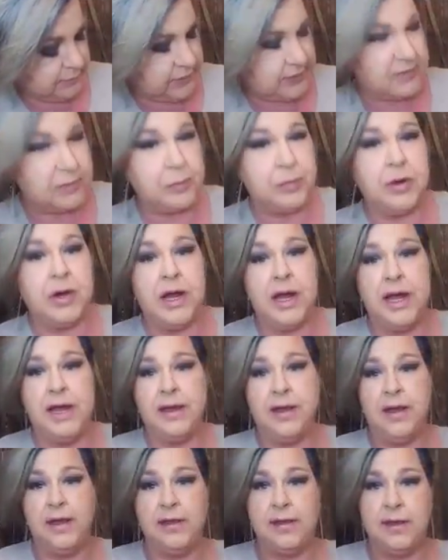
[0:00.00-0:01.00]

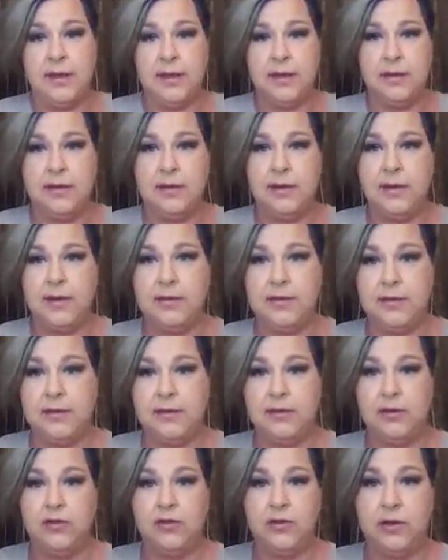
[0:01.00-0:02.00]
Spry, I think, because
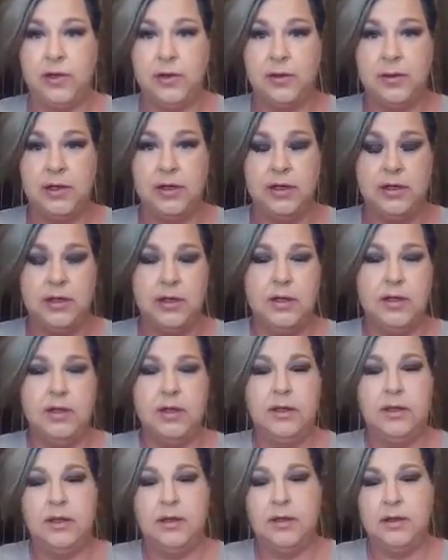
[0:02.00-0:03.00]
it's a short word.
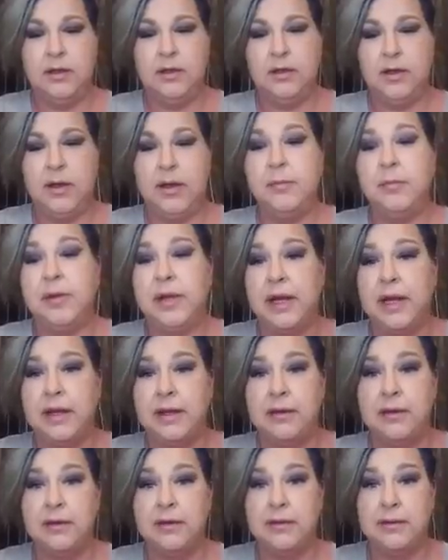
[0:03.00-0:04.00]
I'm
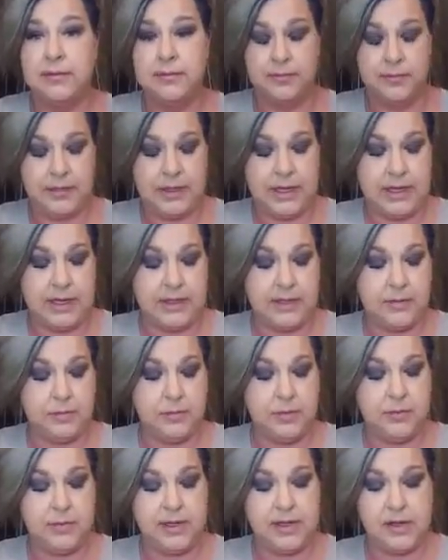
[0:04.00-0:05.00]
blind, and I
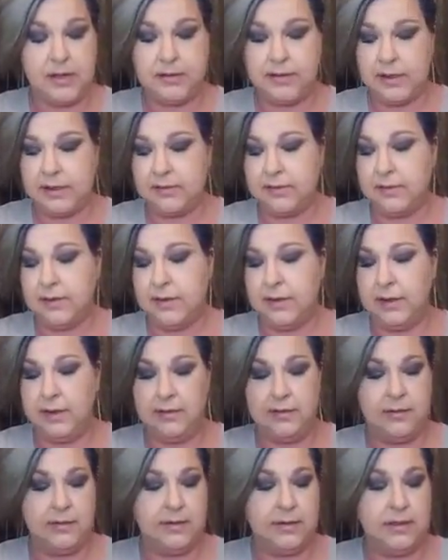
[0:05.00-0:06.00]
didn't put my contact
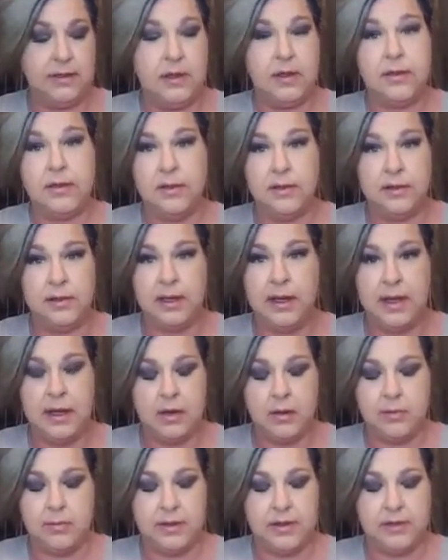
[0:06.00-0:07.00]
lenses in. Not that they
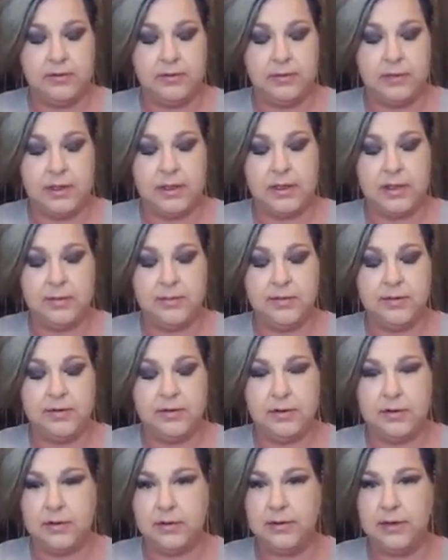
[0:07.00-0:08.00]
help much when it comes
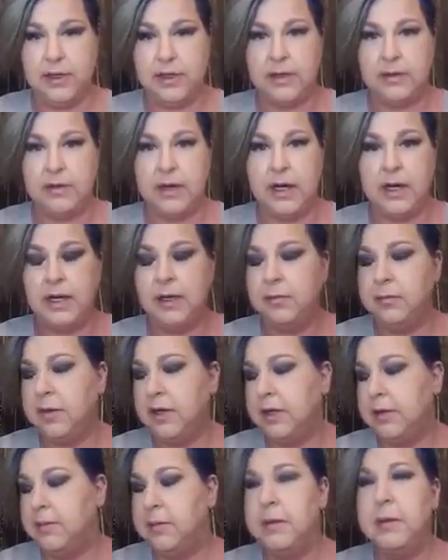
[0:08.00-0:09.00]
to little tiny writing,
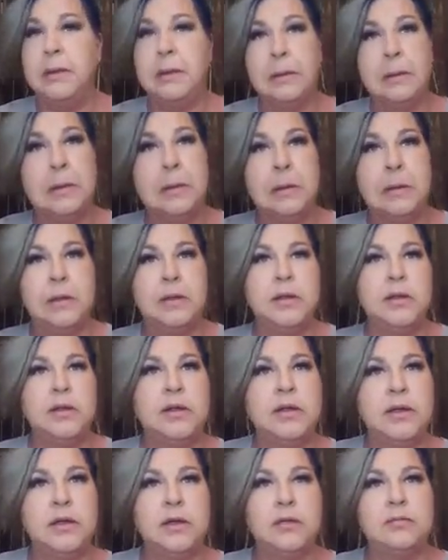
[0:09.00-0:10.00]
but,
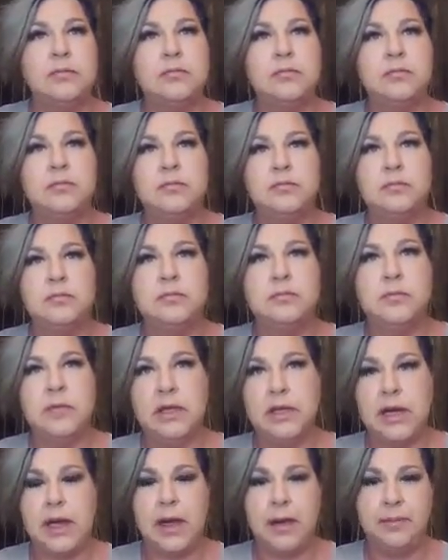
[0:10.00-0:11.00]
you know,
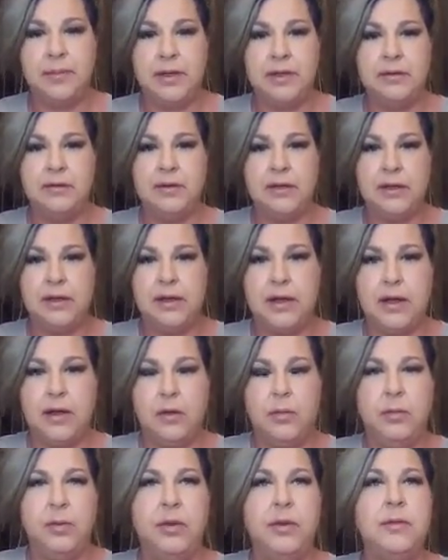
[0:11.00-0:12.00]
it could happen. It could
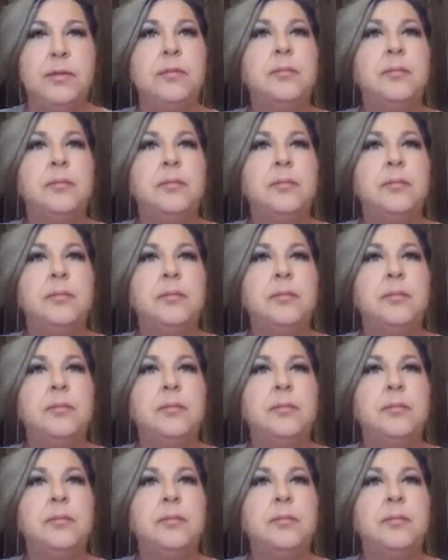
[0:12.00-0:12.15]
help.